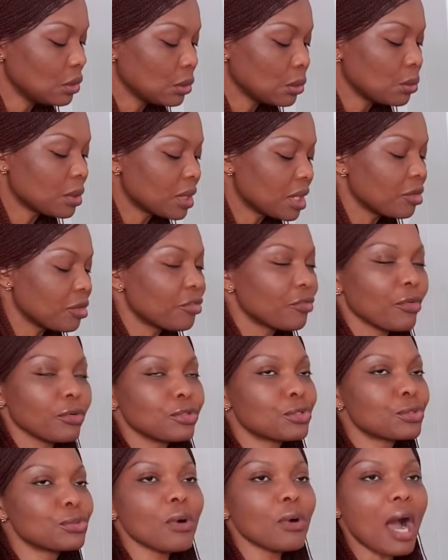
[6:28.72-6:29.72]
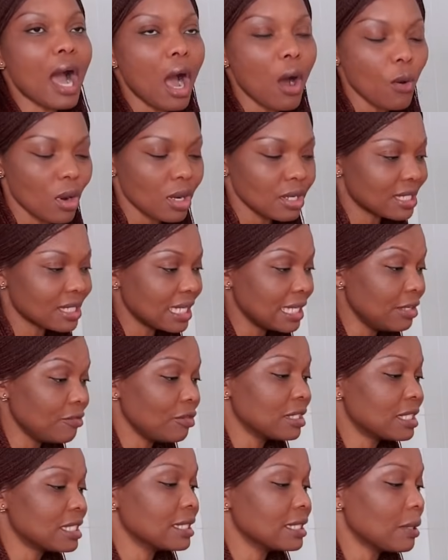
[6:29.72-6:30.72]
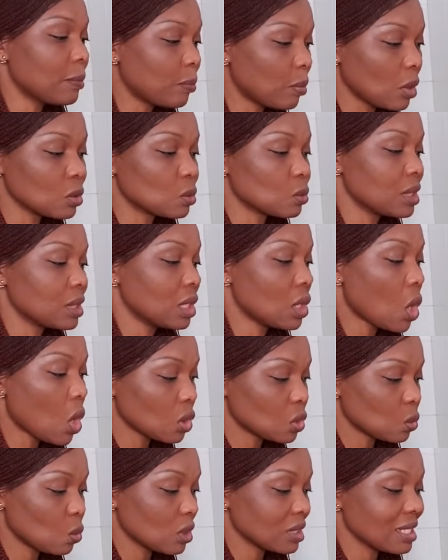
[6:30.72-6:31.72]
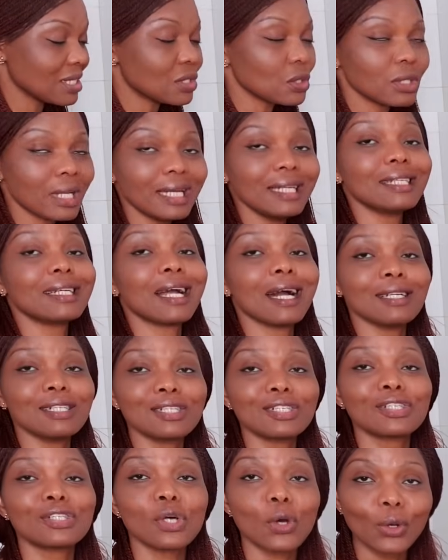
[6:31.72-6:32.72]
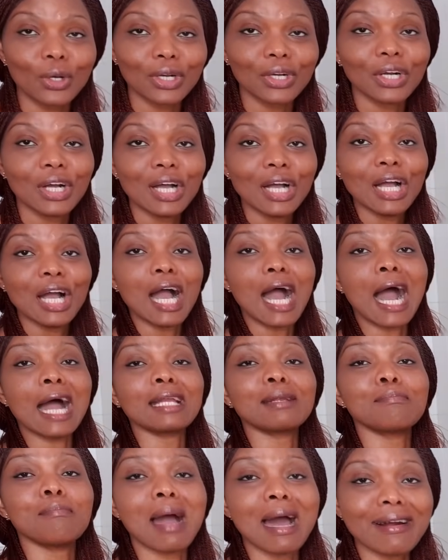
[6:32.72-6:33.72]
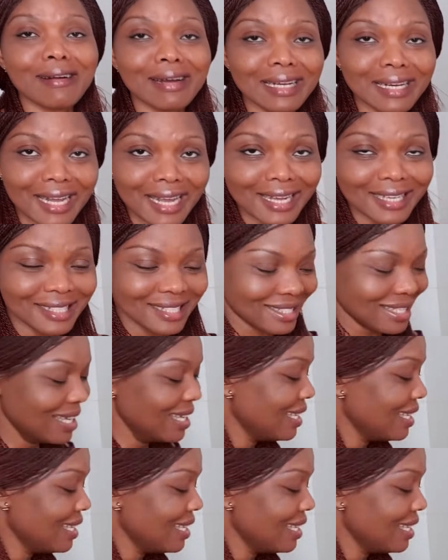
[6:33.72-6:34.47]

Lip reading: Cook it for 2 hours. Leave it in the pot with the hot water so that it can soak and marinate.